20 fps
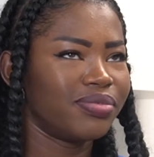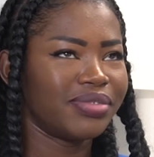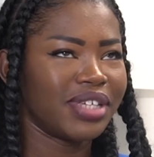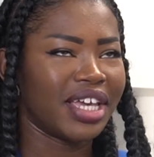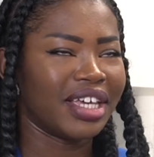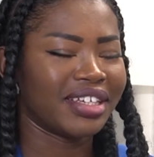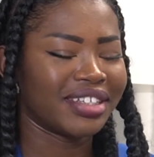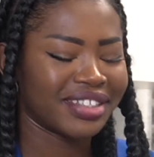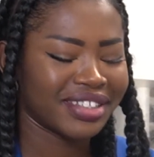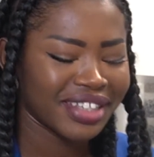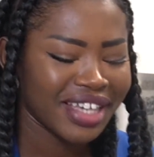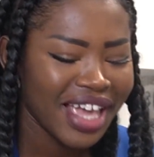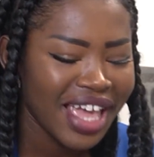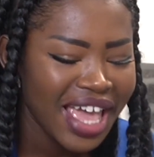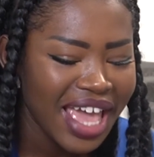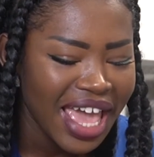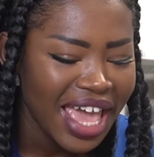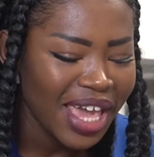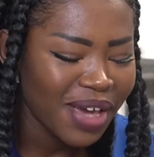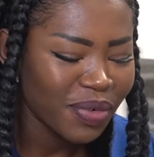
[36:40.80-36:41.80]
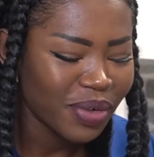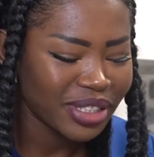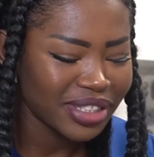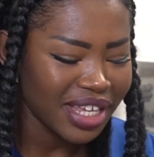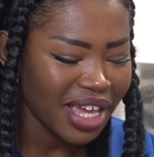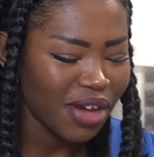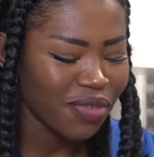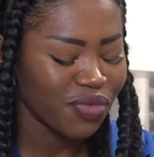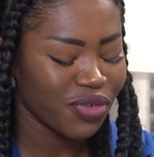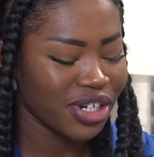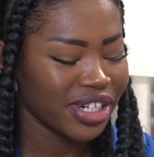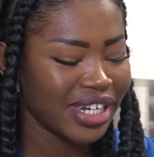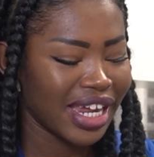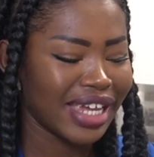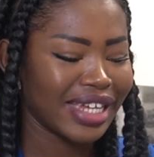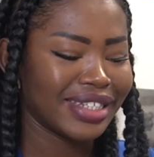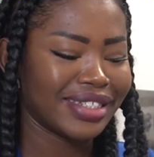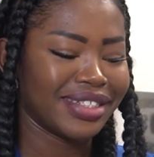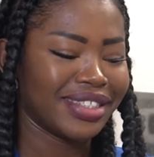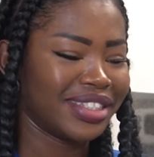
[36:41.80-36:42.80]
It was every
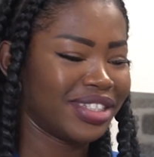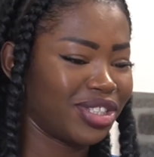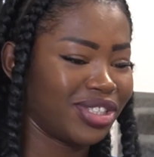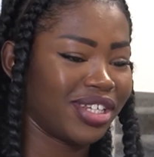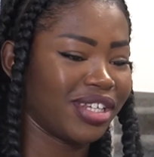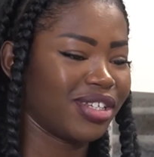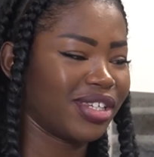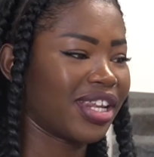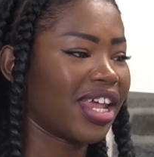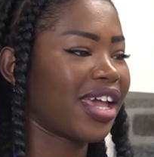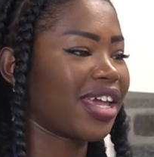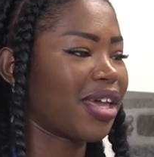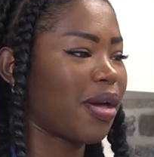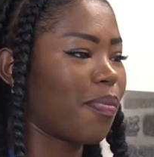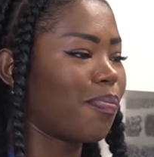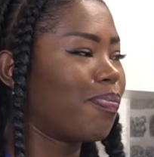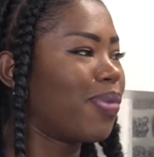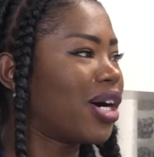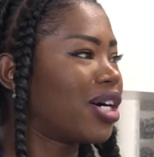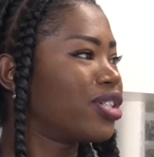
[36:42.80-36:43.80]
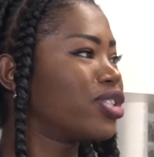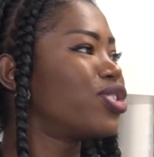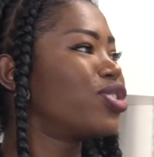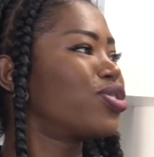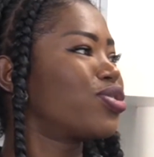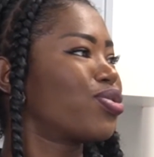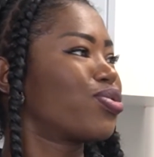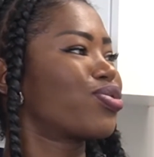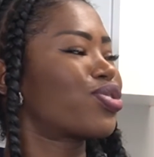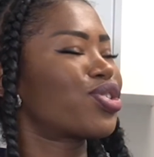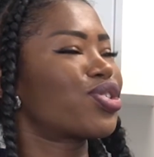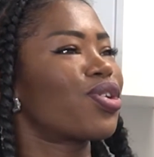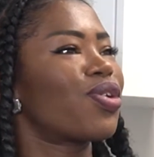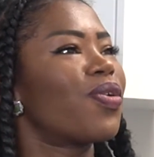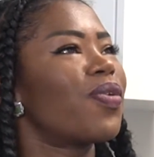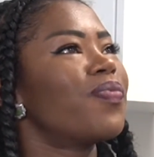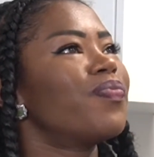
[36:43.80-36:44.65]
day, like a bus tour show.